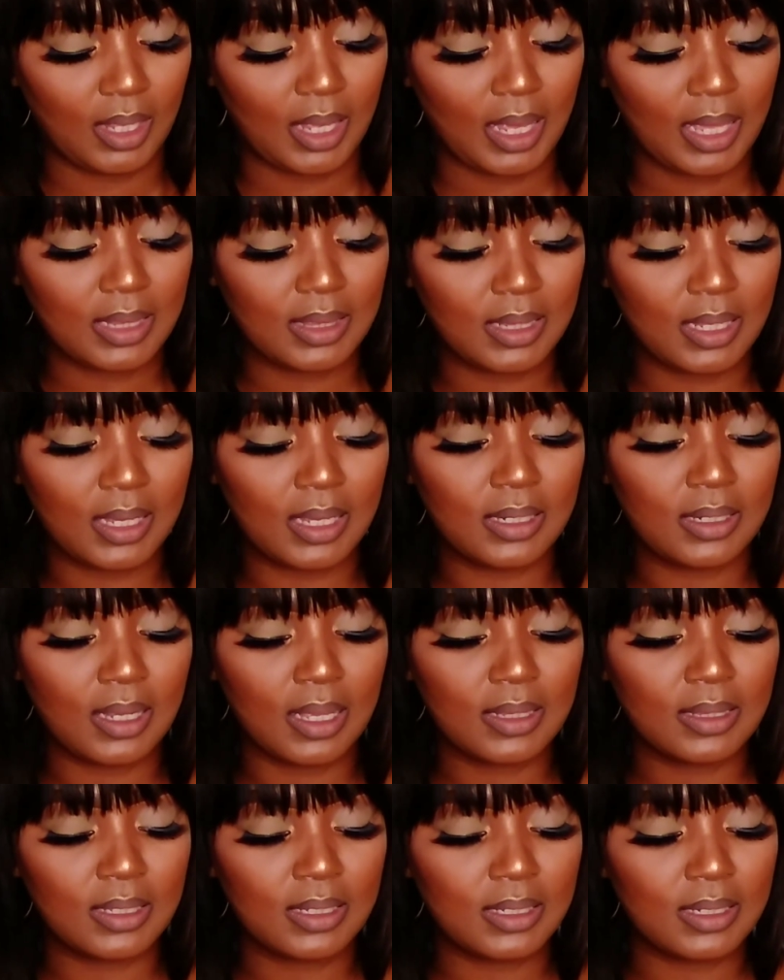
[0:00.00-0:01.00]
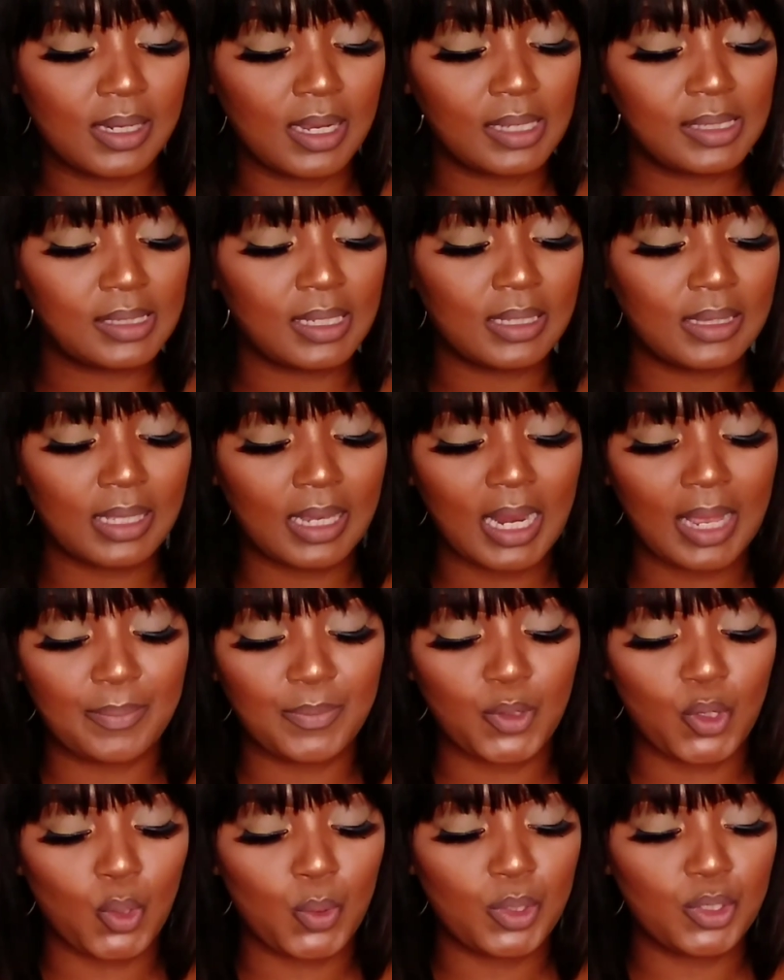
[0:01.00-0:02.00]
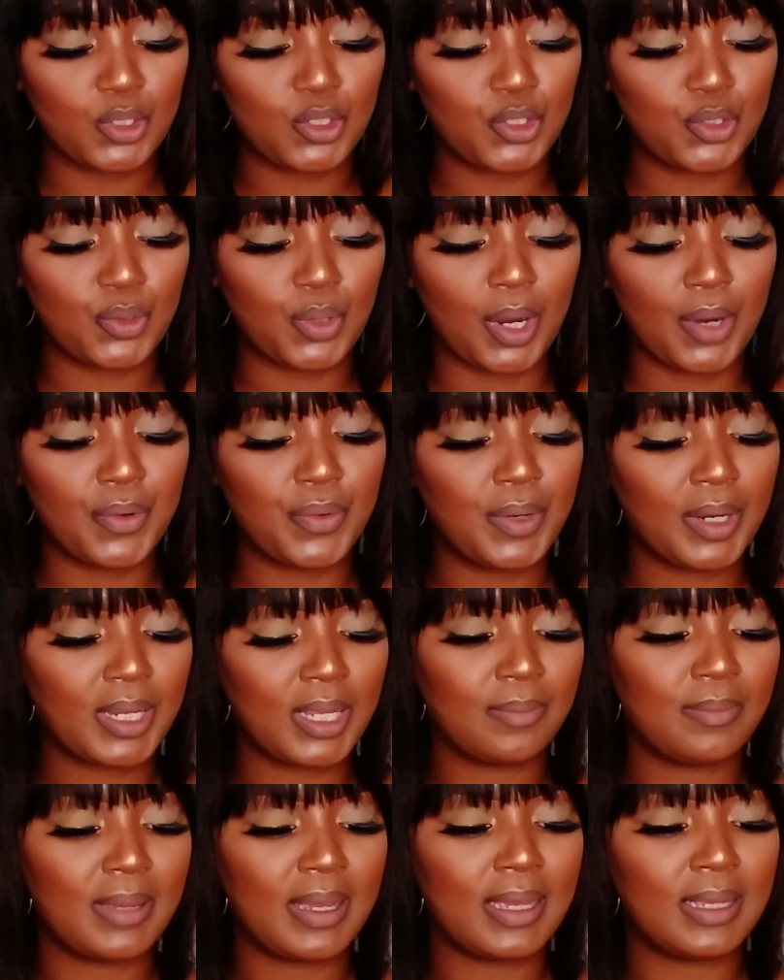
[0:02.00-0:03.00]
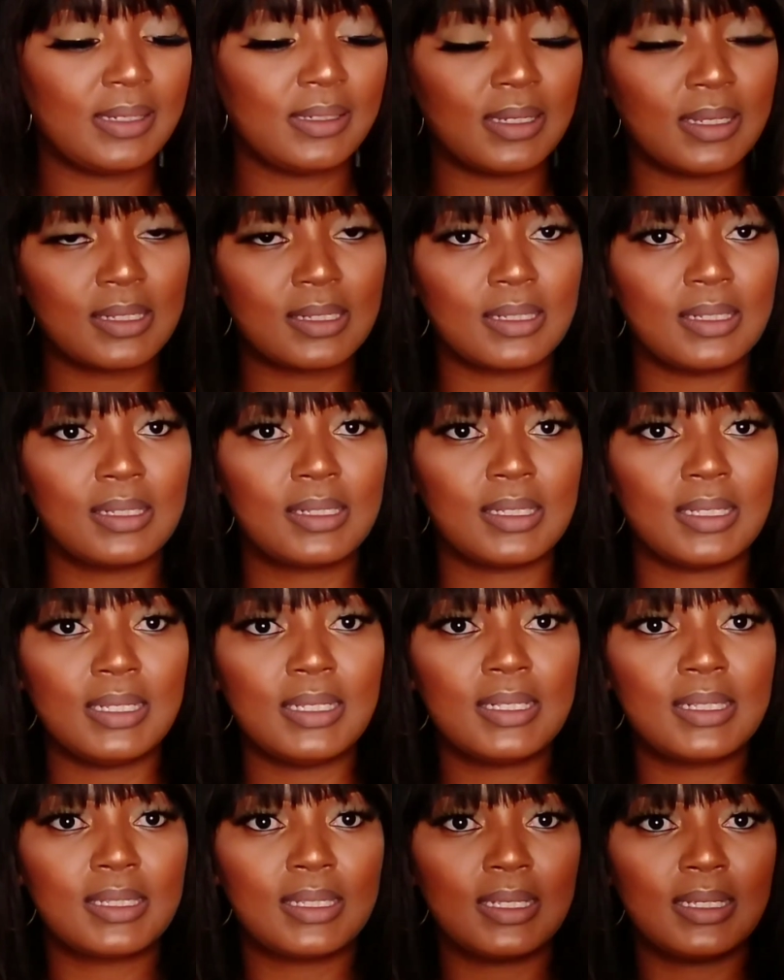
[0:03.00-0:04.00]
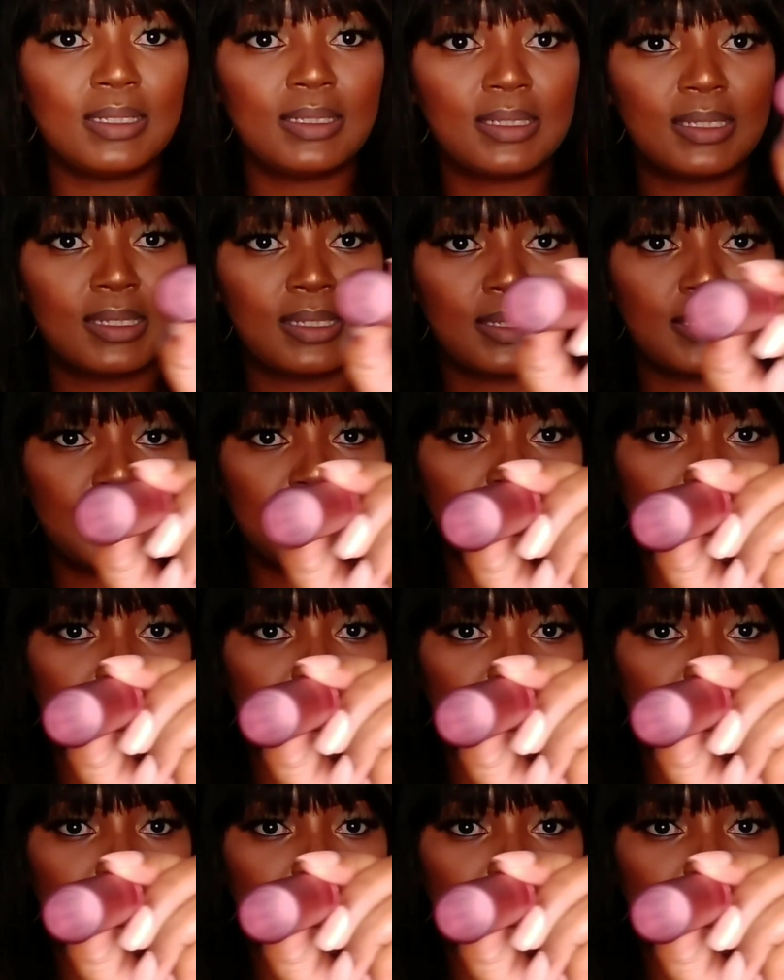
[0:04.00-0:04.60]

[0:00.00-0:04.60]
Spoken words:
And then the next thing that I'm going to recommend is this Essence